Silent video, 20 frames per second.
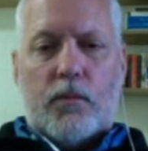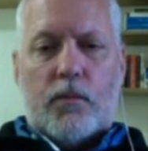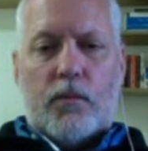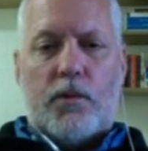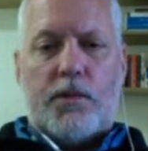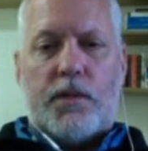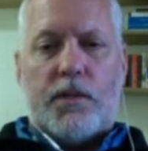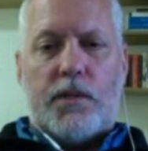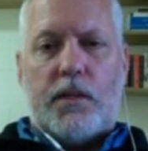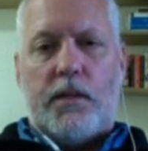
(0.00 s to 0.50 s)
we're
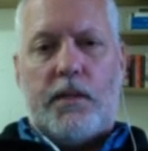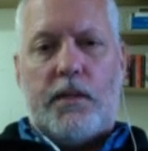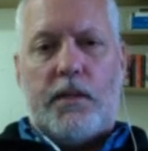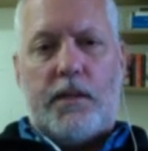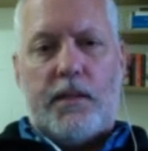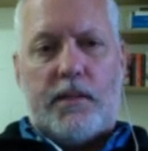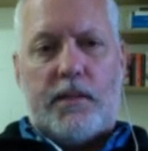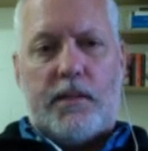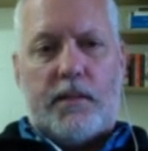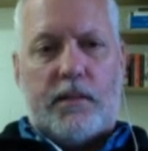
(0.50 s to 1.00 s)
still in
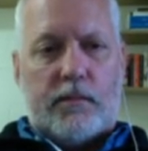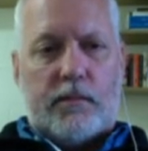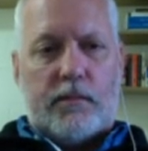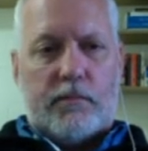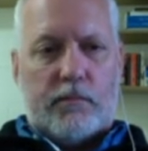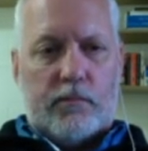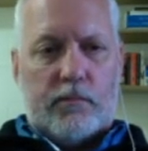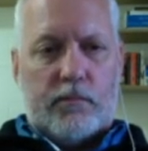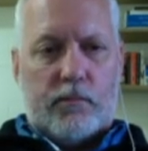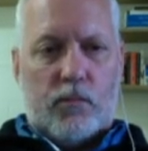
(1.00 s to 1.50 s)
this
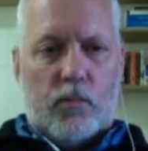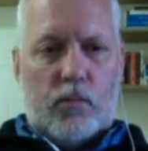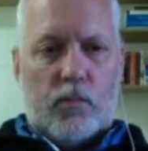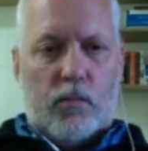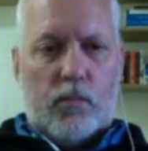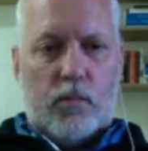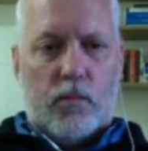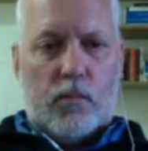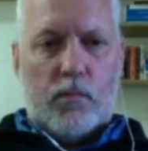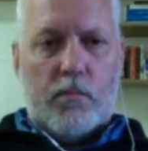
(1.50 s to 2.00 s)

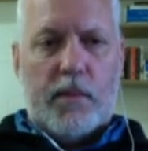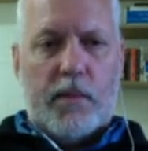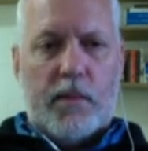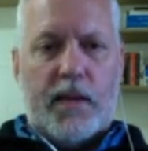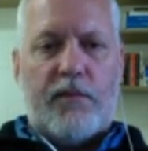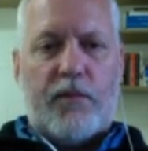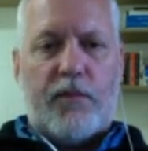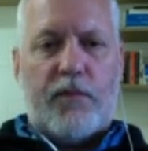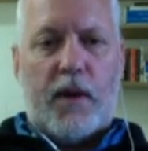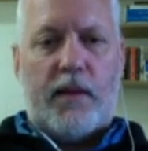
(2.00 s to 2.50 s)

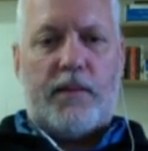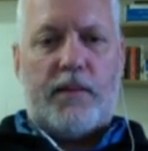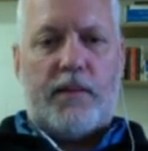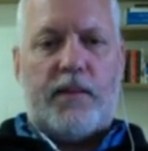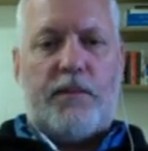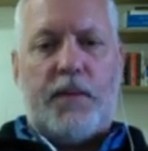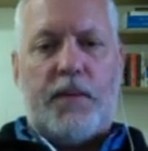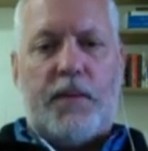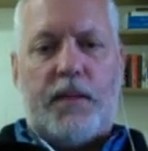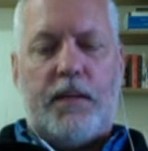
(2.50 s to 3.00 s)
many files
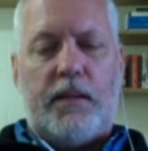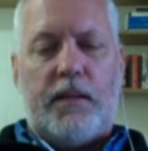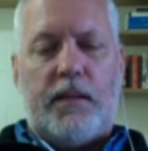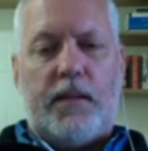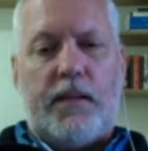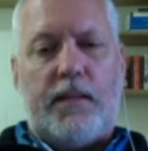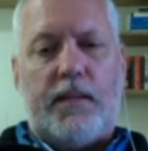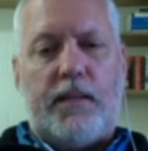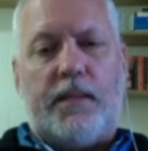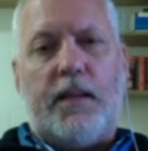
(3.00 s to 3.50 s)
have been
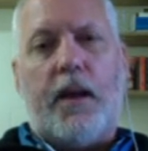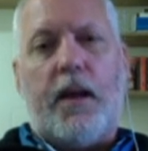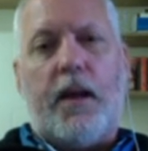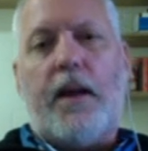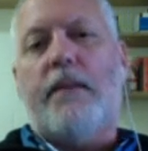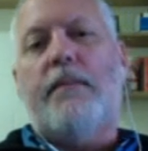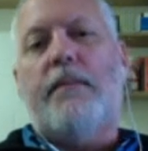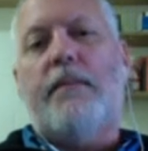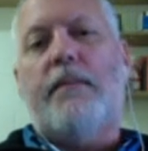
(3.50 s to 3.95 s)
deleted state.